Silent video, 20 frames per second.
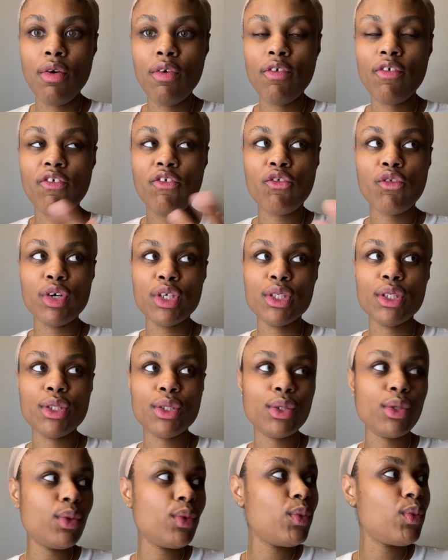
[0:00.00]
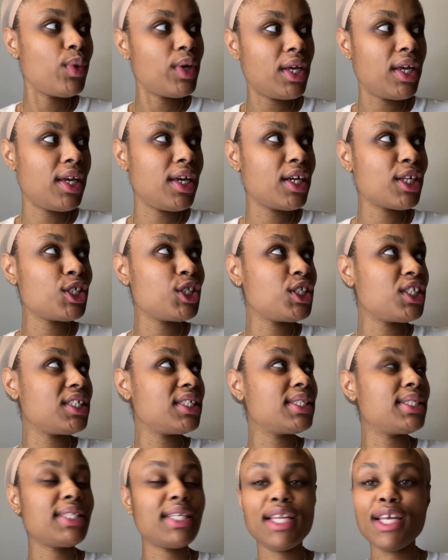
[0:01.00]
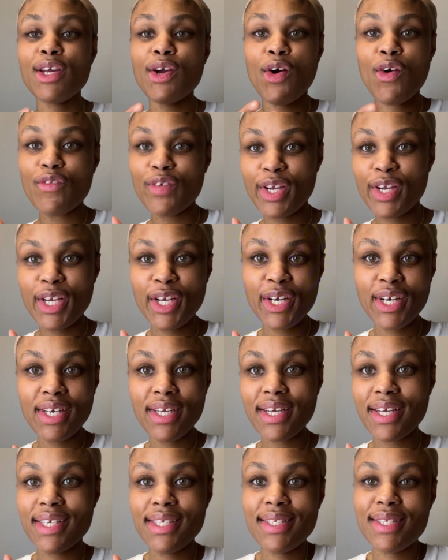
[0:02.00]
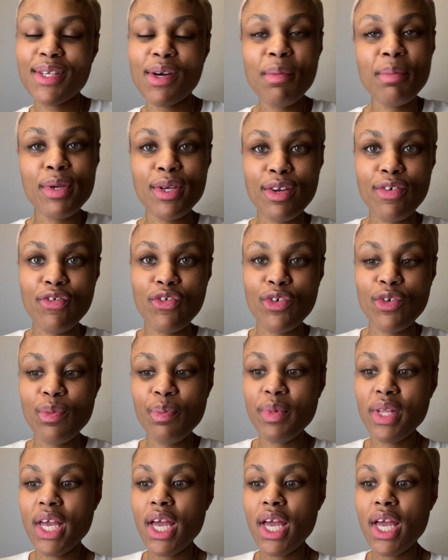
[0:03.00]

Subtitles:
frontal wig. She is sitting over here looking so beautiful.